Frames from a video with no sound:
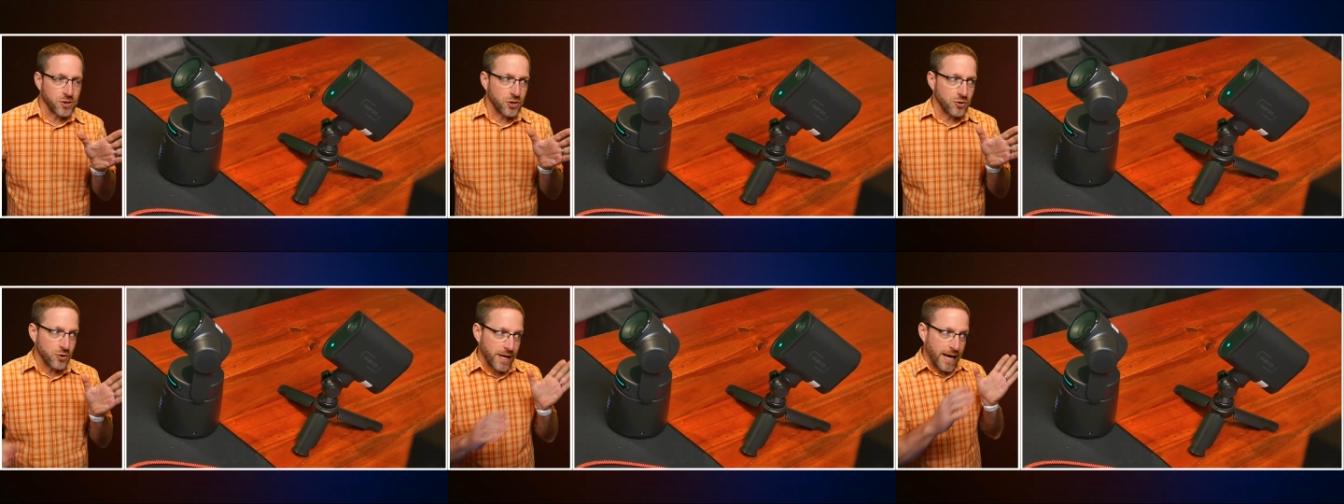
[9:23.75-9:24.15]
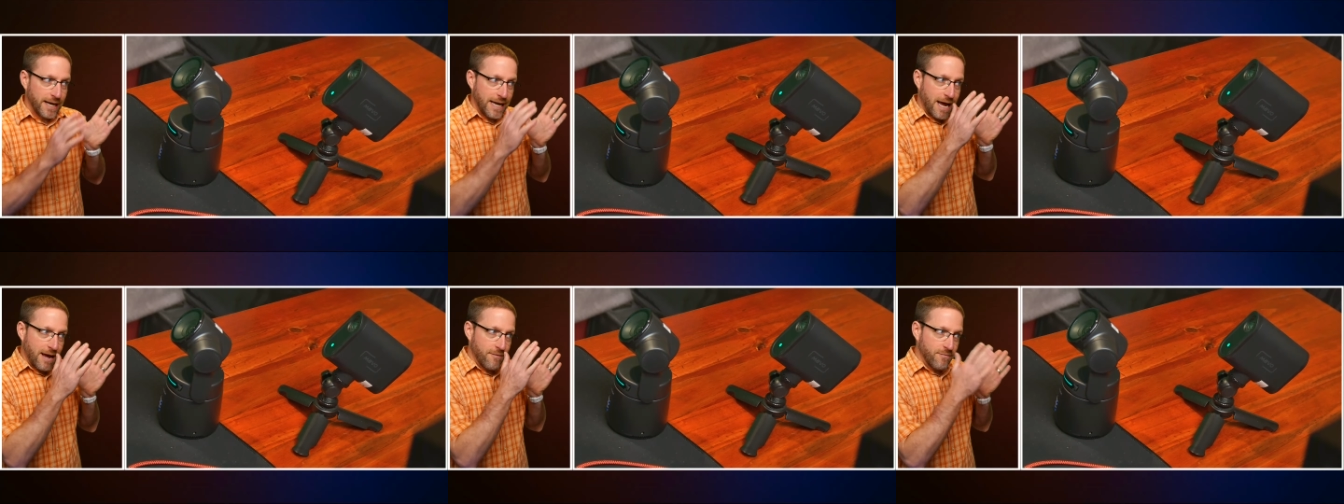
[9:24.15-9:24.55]
So you
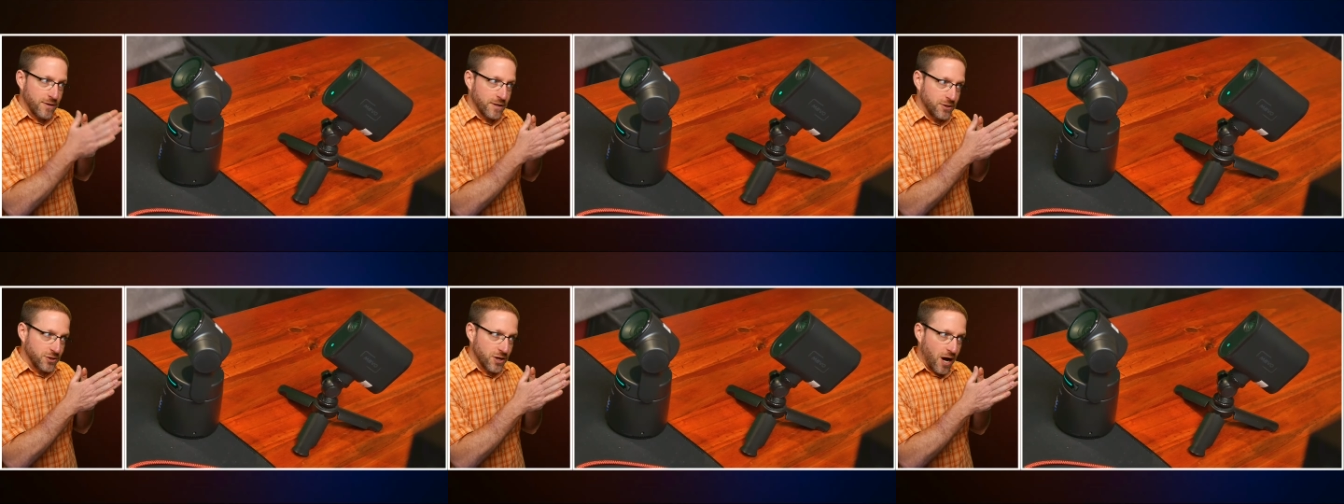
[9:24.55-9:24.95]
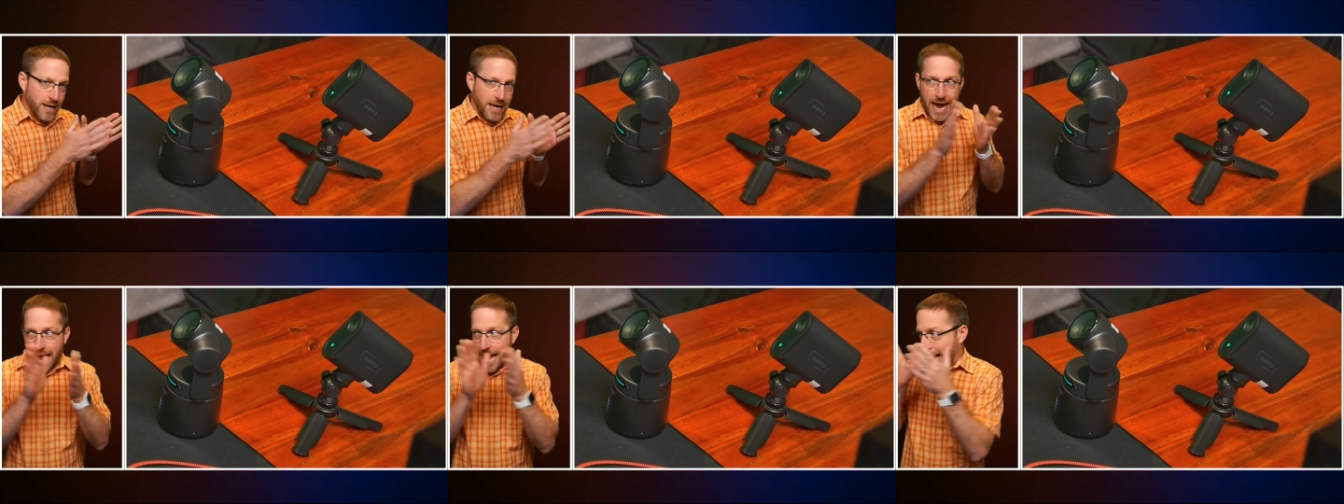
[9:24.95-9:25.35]
can't have this shot
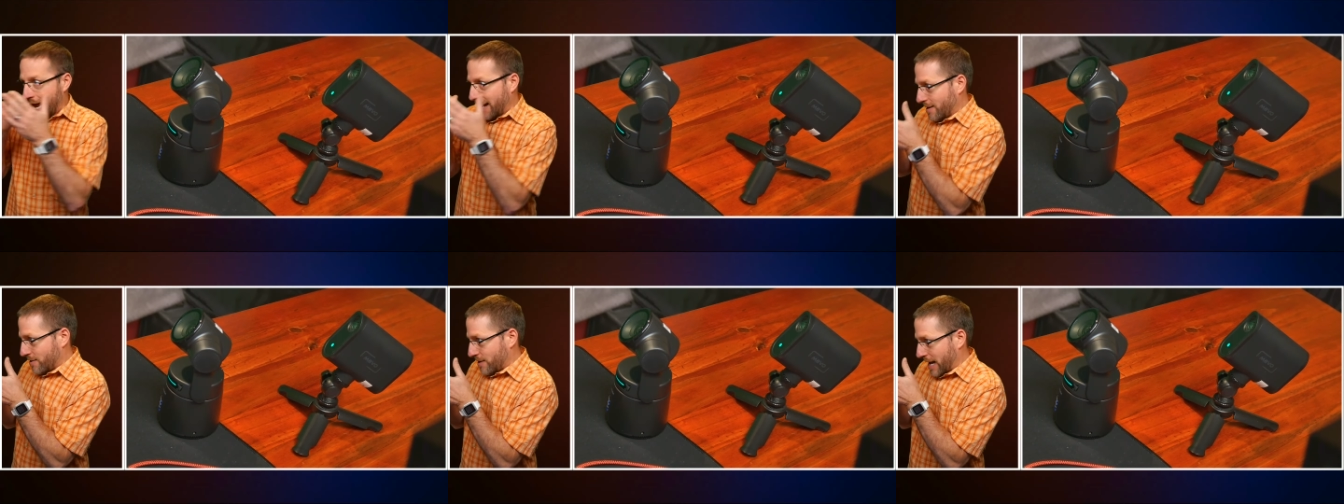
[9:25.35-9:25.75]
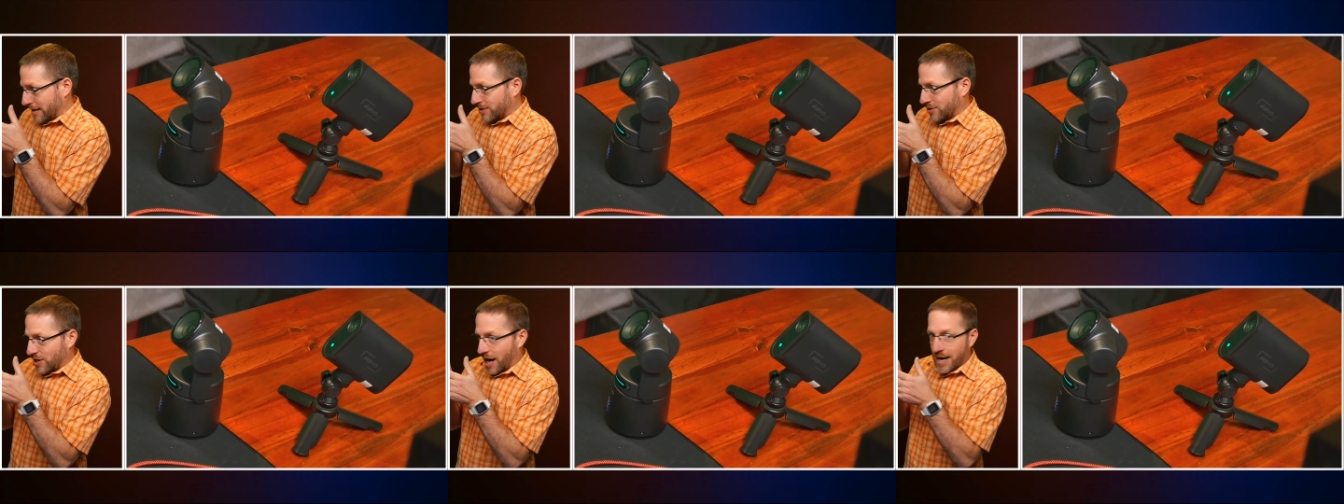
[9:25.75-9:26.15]
and
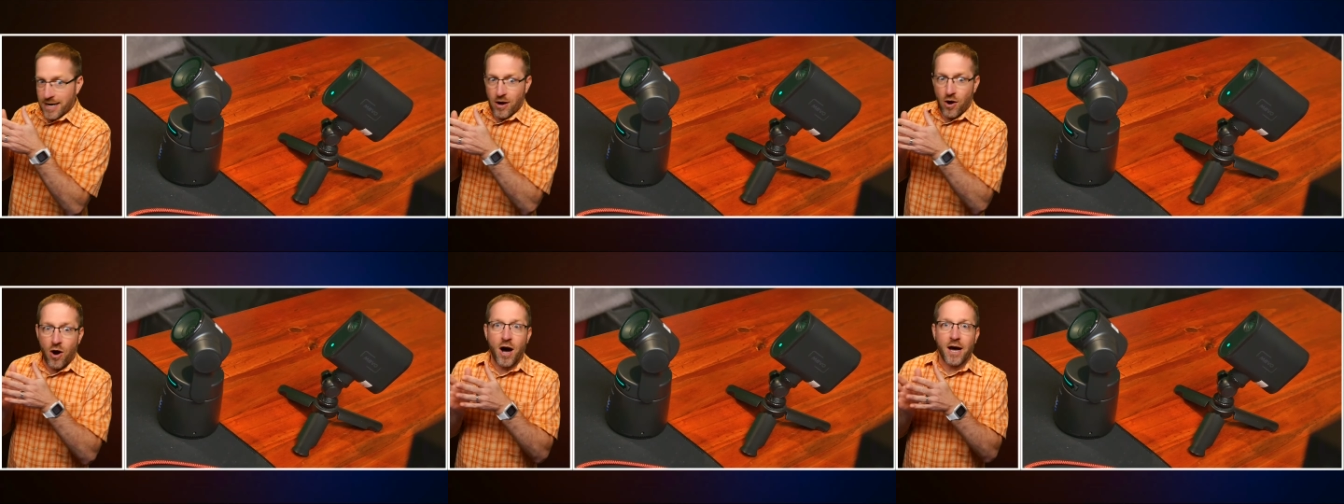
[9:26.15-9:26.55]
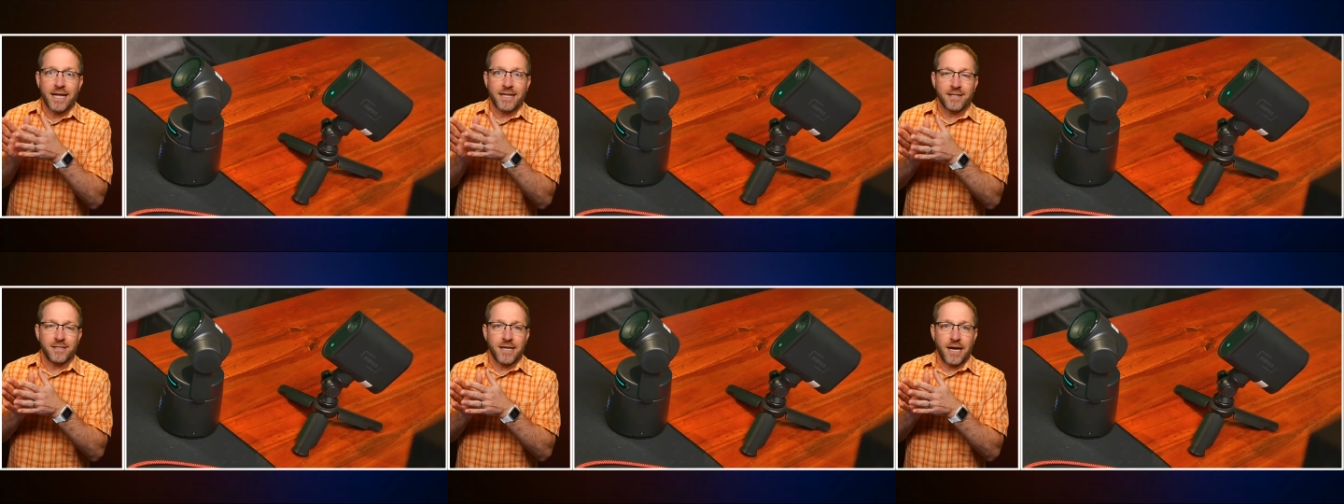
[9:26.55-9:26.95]
that shot on
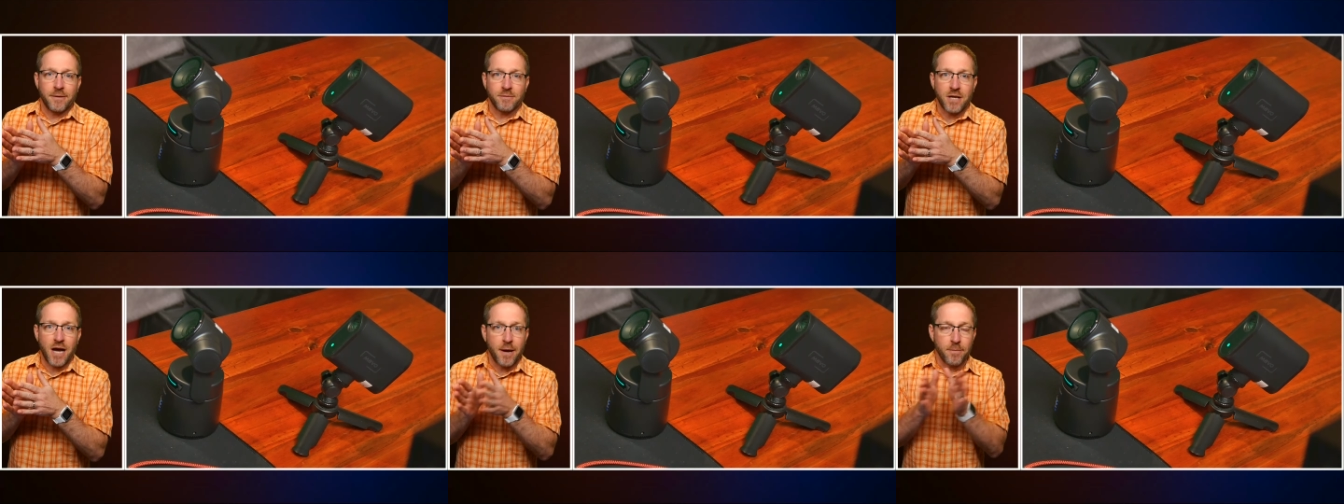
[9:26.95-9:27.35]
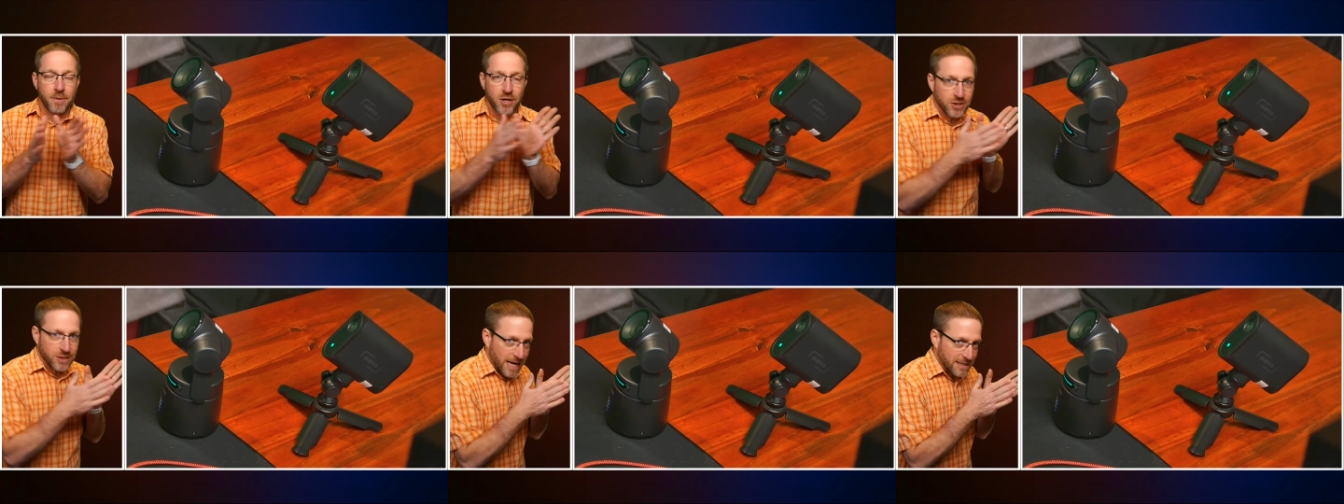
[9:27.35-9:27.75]
at the same time
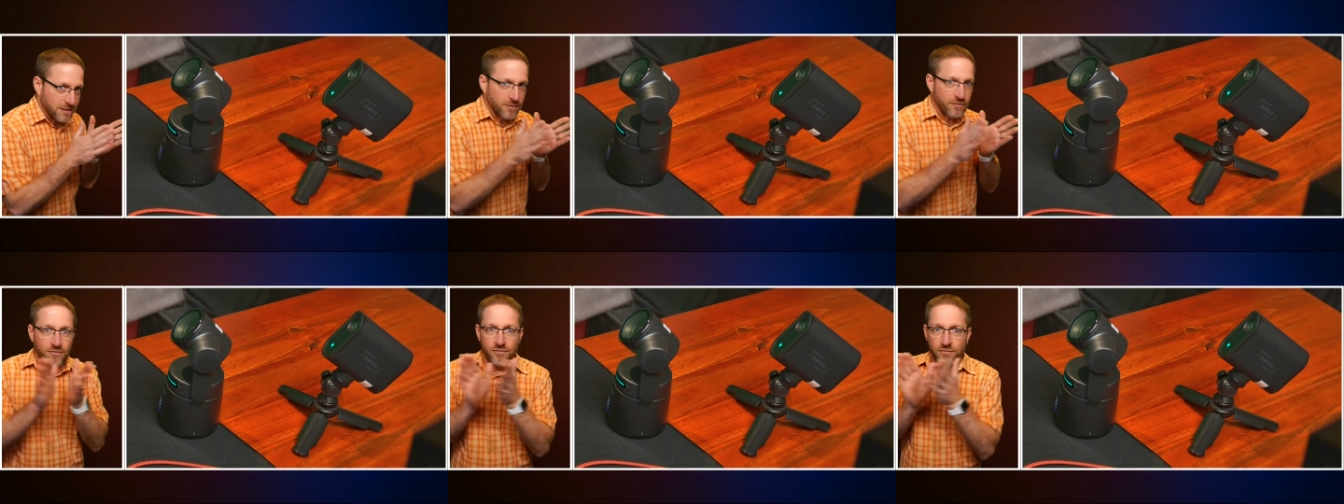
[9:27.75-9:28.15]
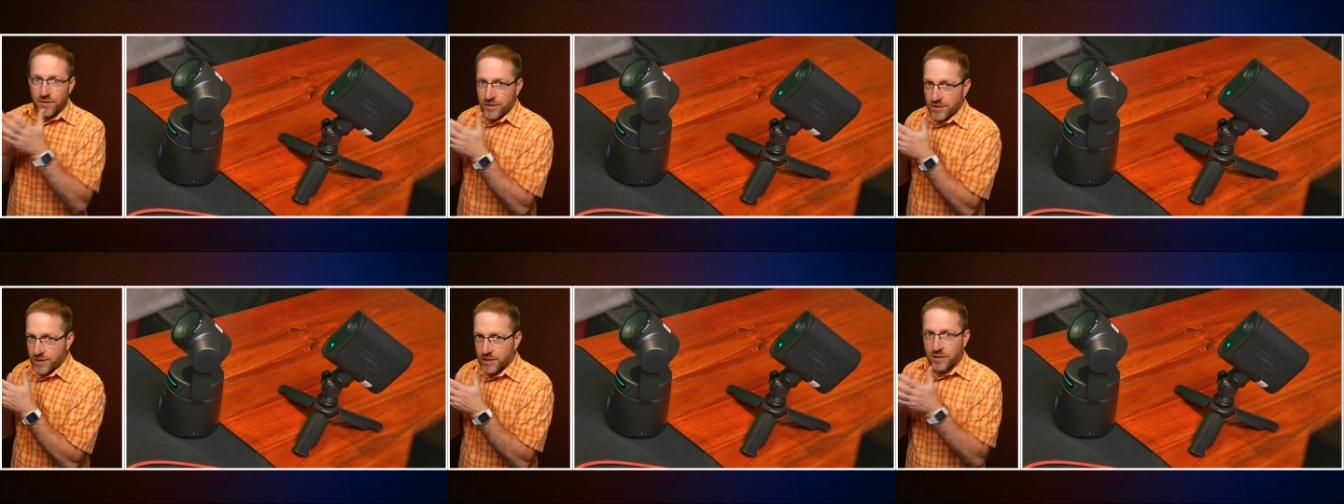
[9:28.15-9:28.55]
because it has to
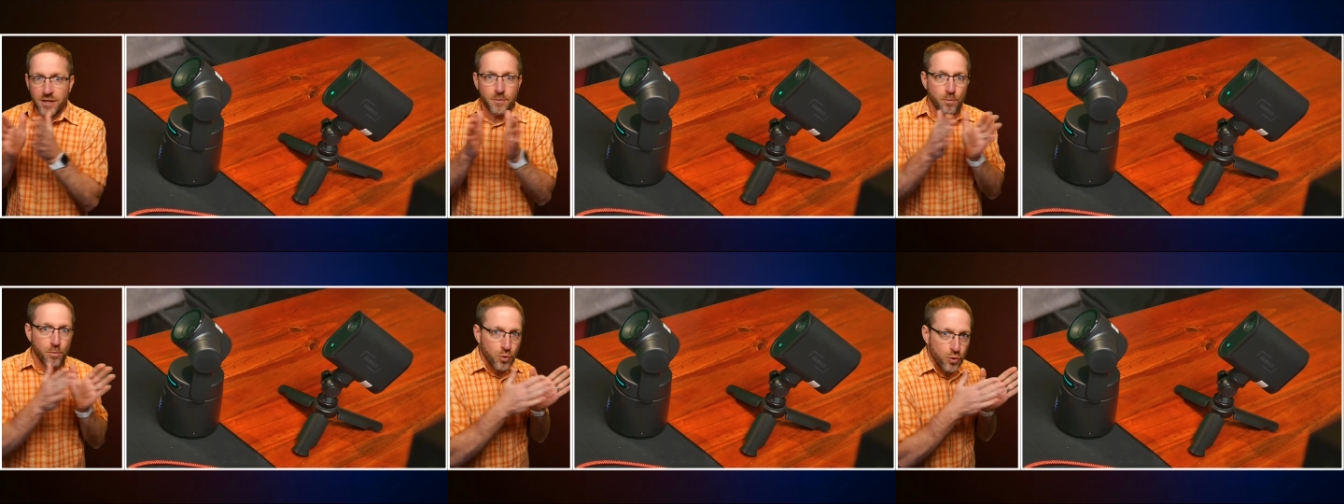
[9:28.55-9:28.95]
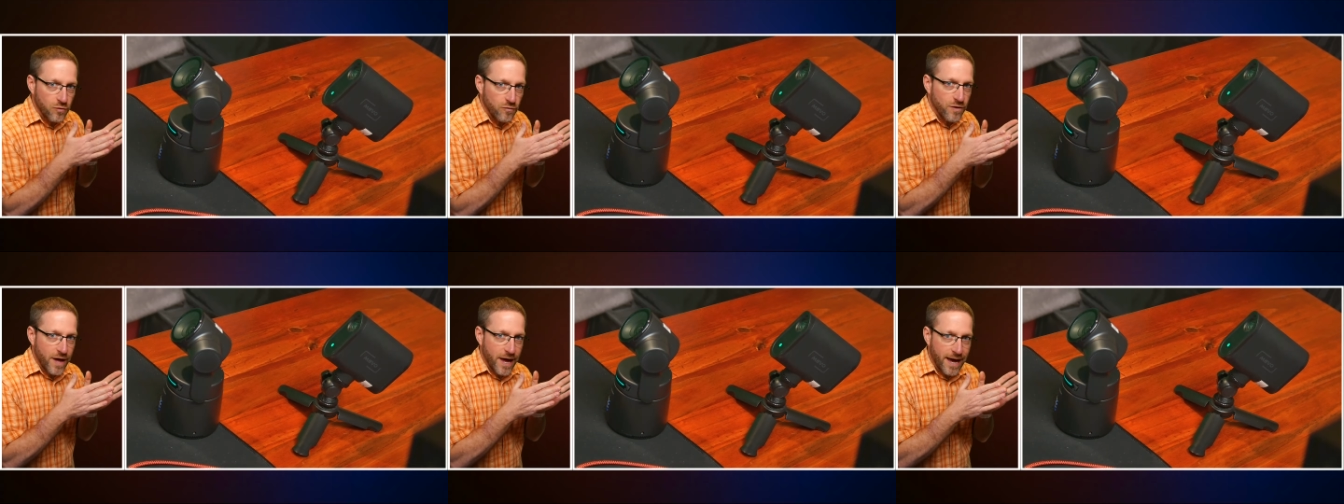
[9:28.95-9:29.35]
physically
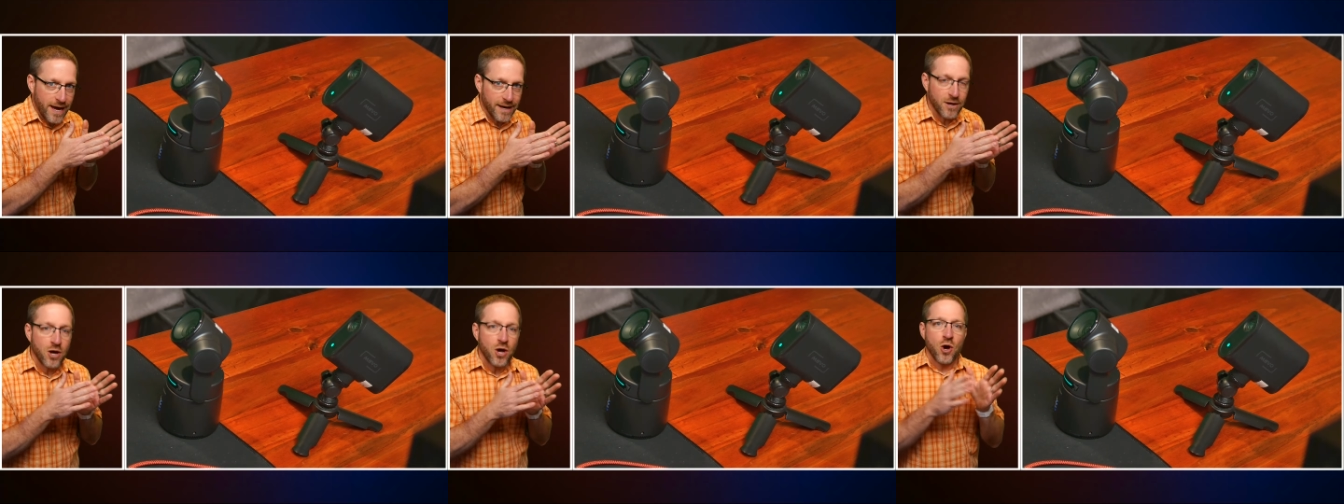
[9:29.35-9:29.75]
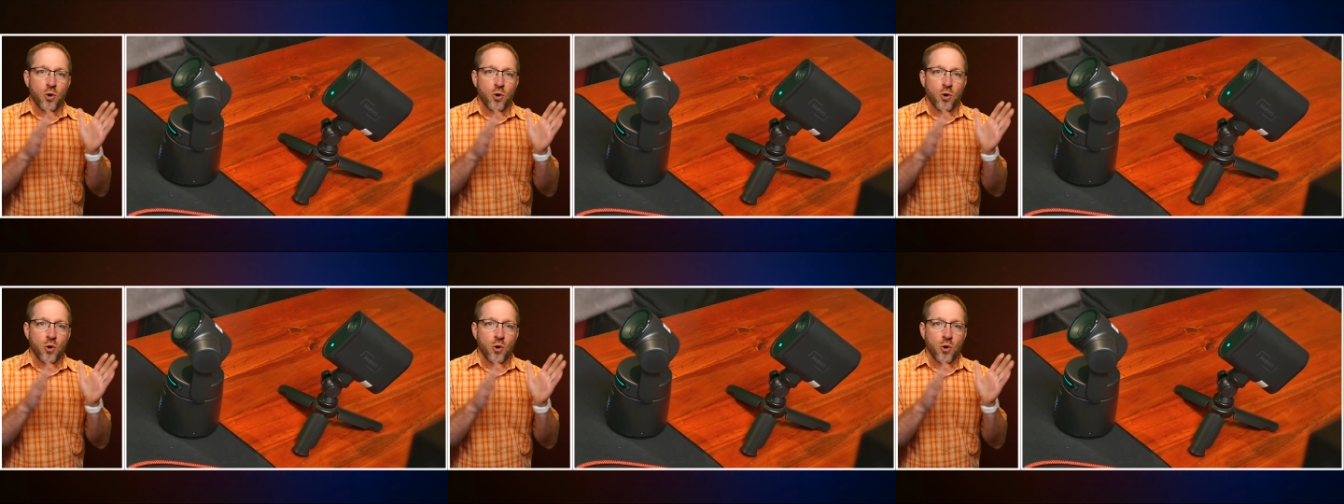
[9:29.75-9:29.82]
move the head,